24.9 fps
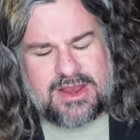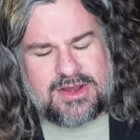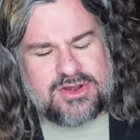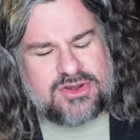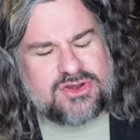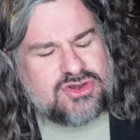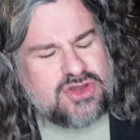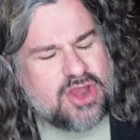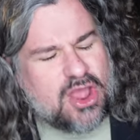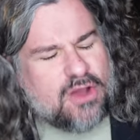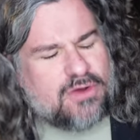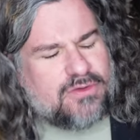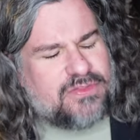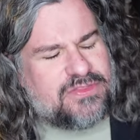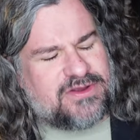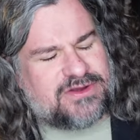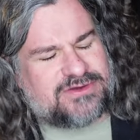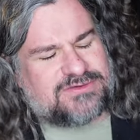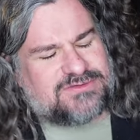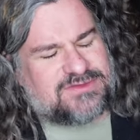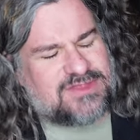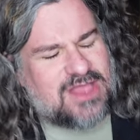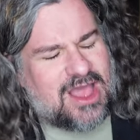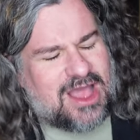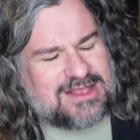No,
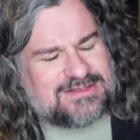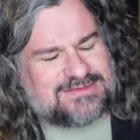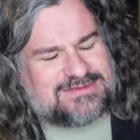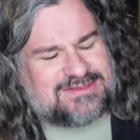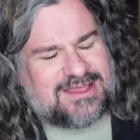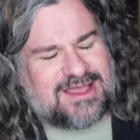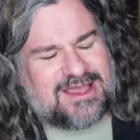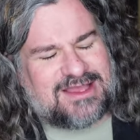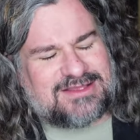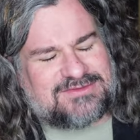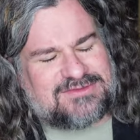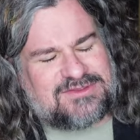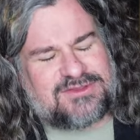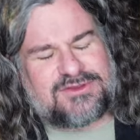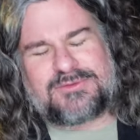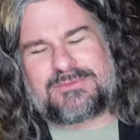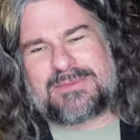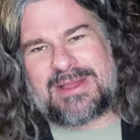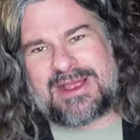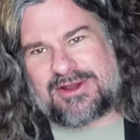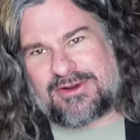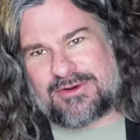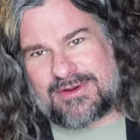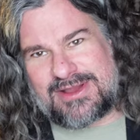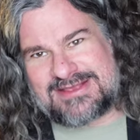there's not two
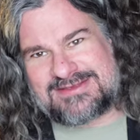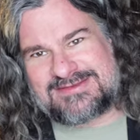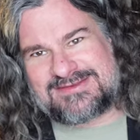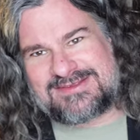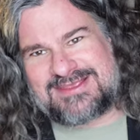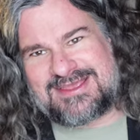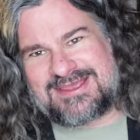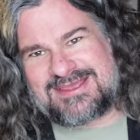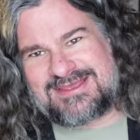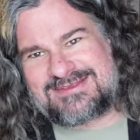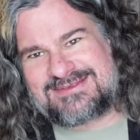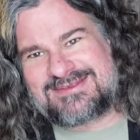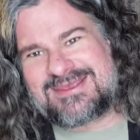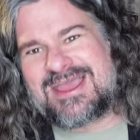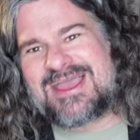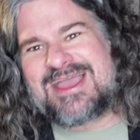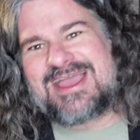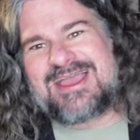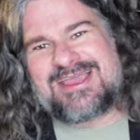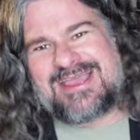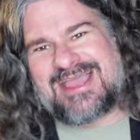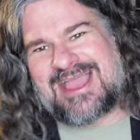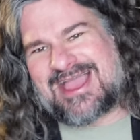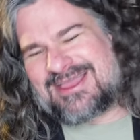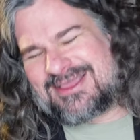micro SDs.
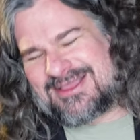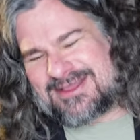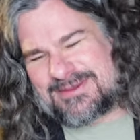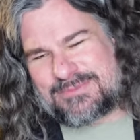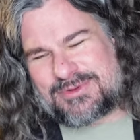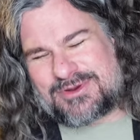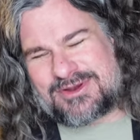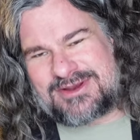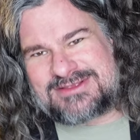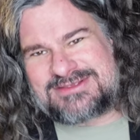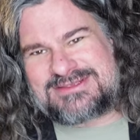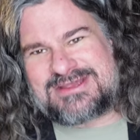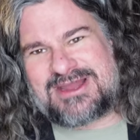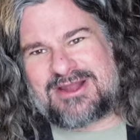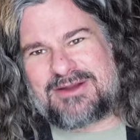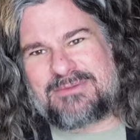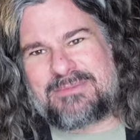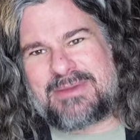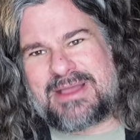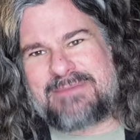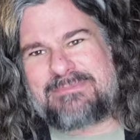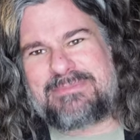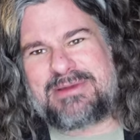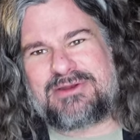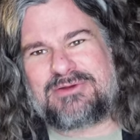Yeah, you can put it in a
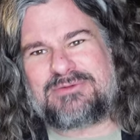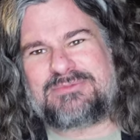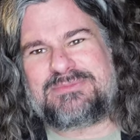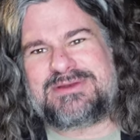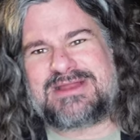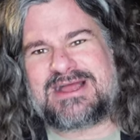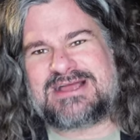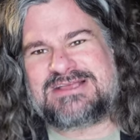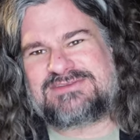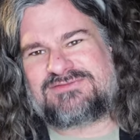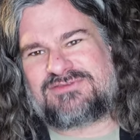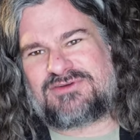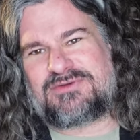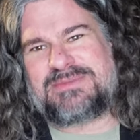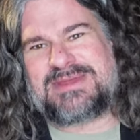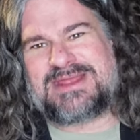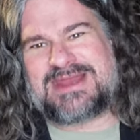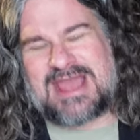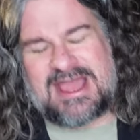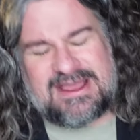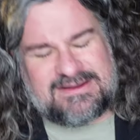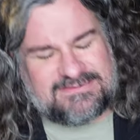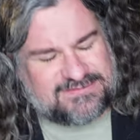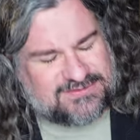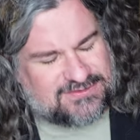terabyte, but it would be nice for me
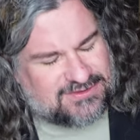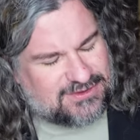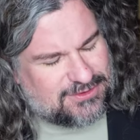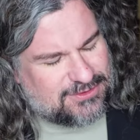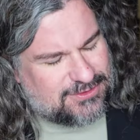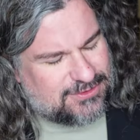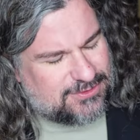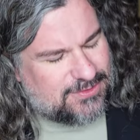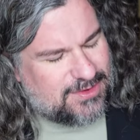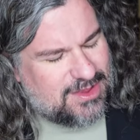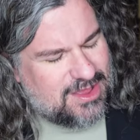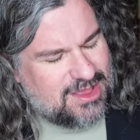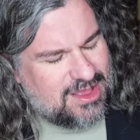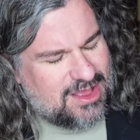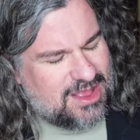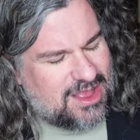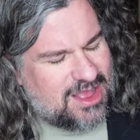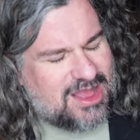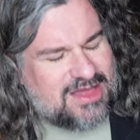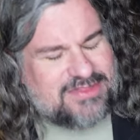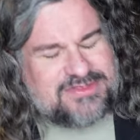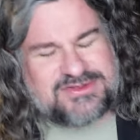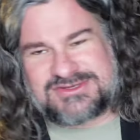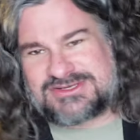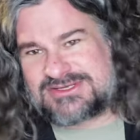to have two.
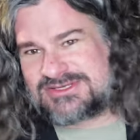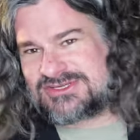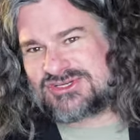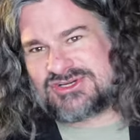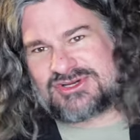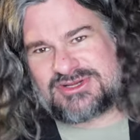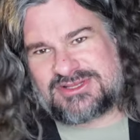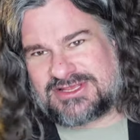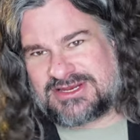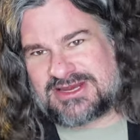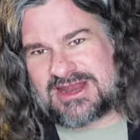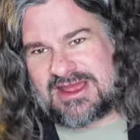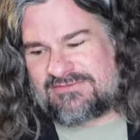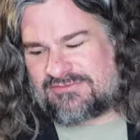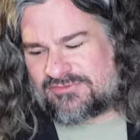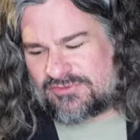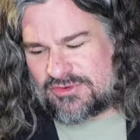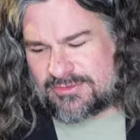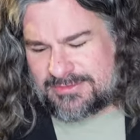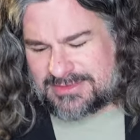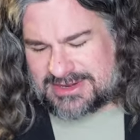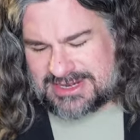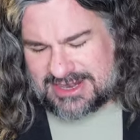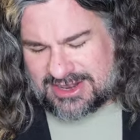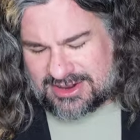There's certainly enough
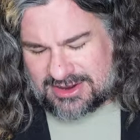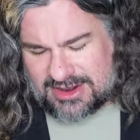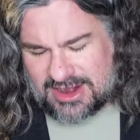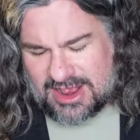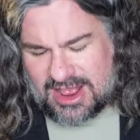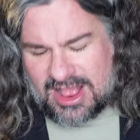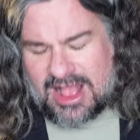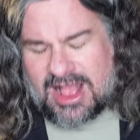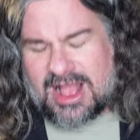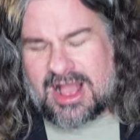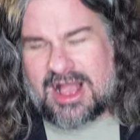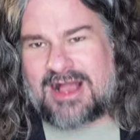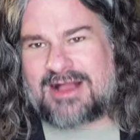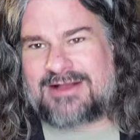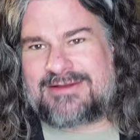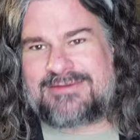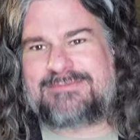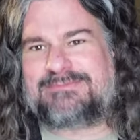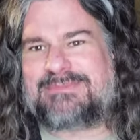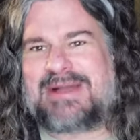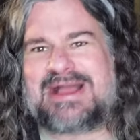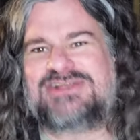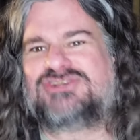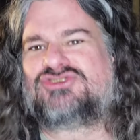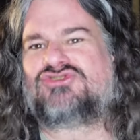room in here.
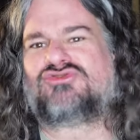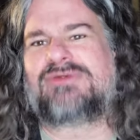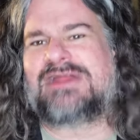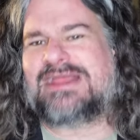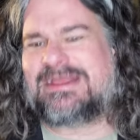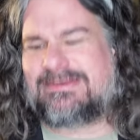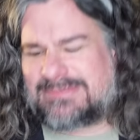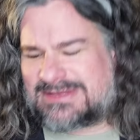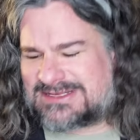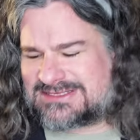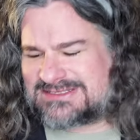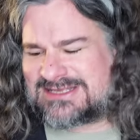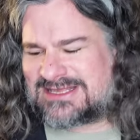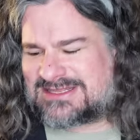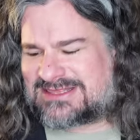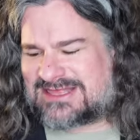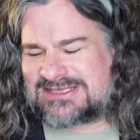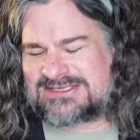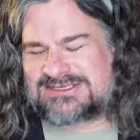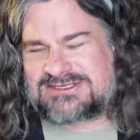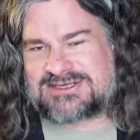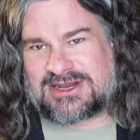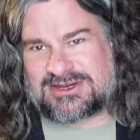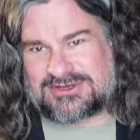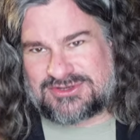My dream is that
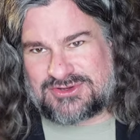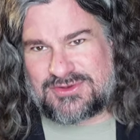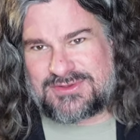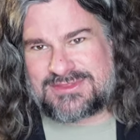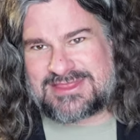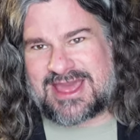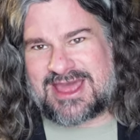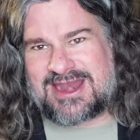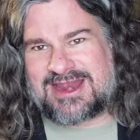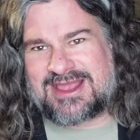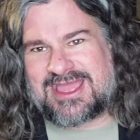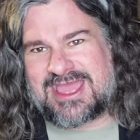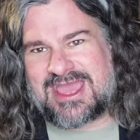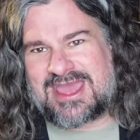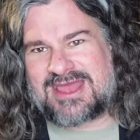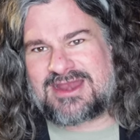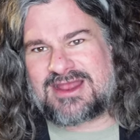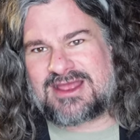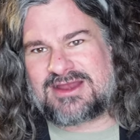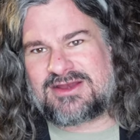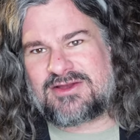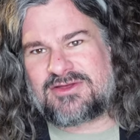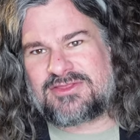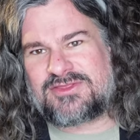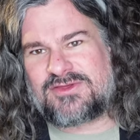they start doing that again.
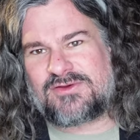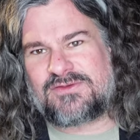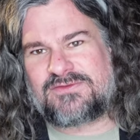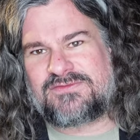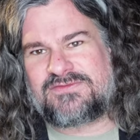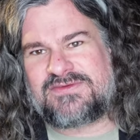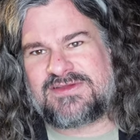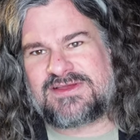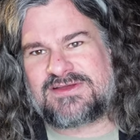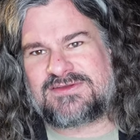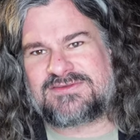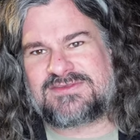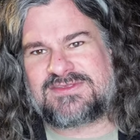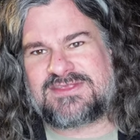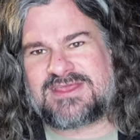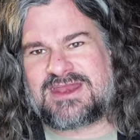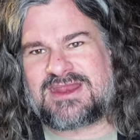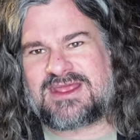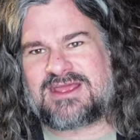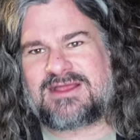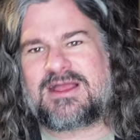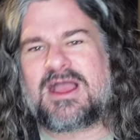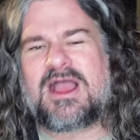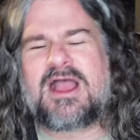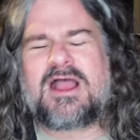I know the old Fios did
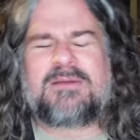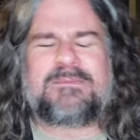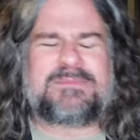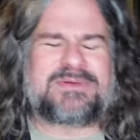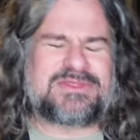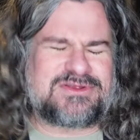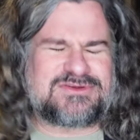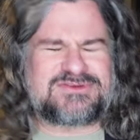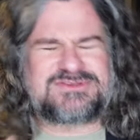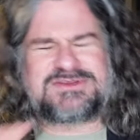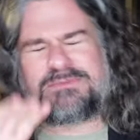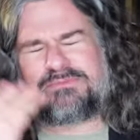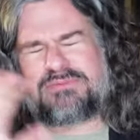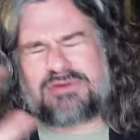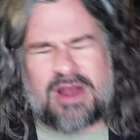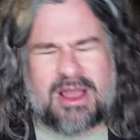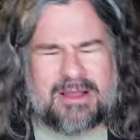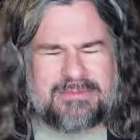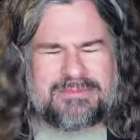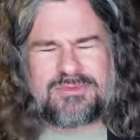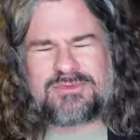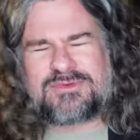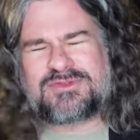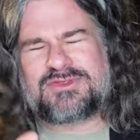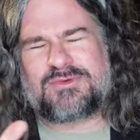it, but there's a
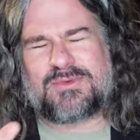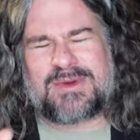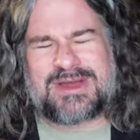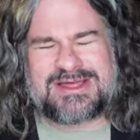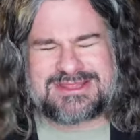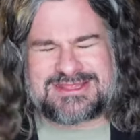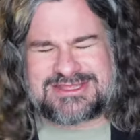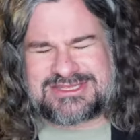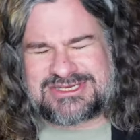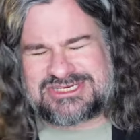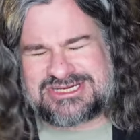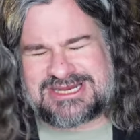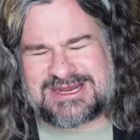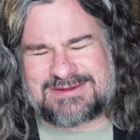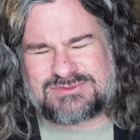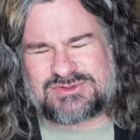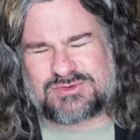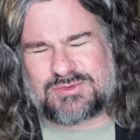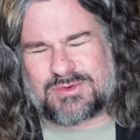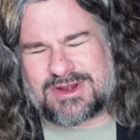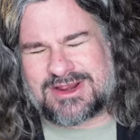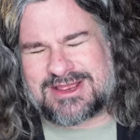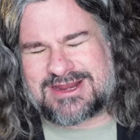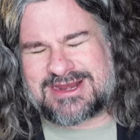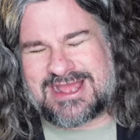problem with the way that the chips
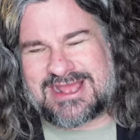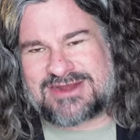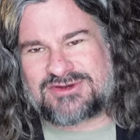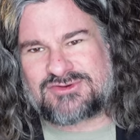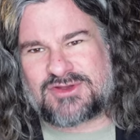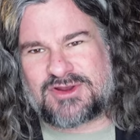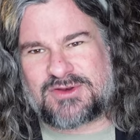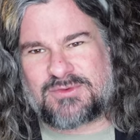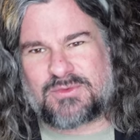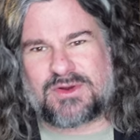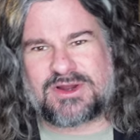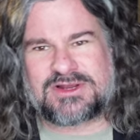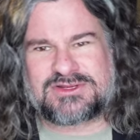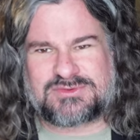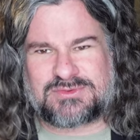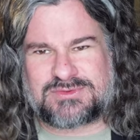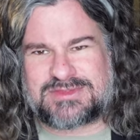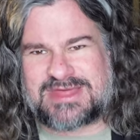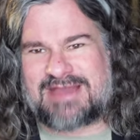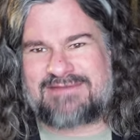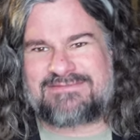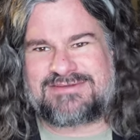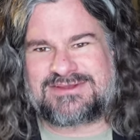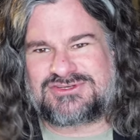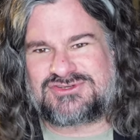work and Android works
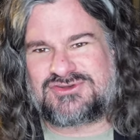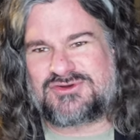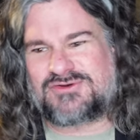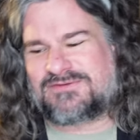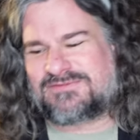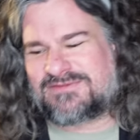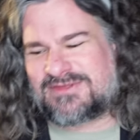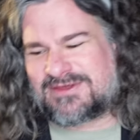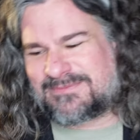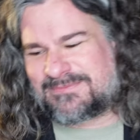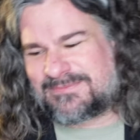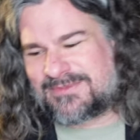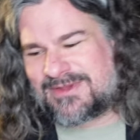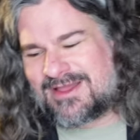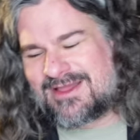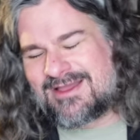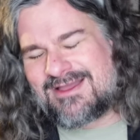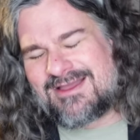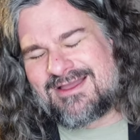with having two of them.